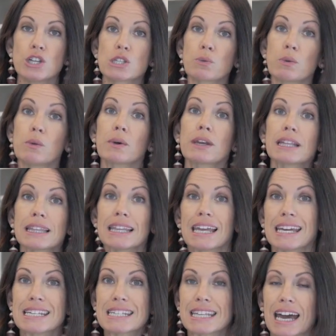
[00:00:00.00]
So we want to
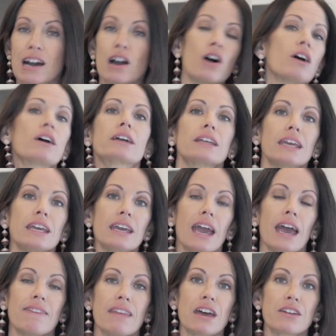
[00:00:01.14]
light that agni
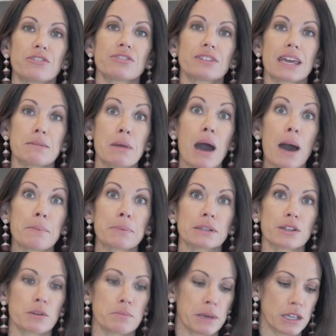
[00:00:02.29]
and that flame up a
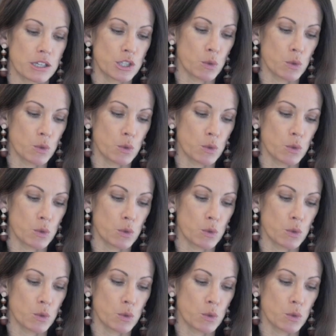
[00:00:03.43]
little bit.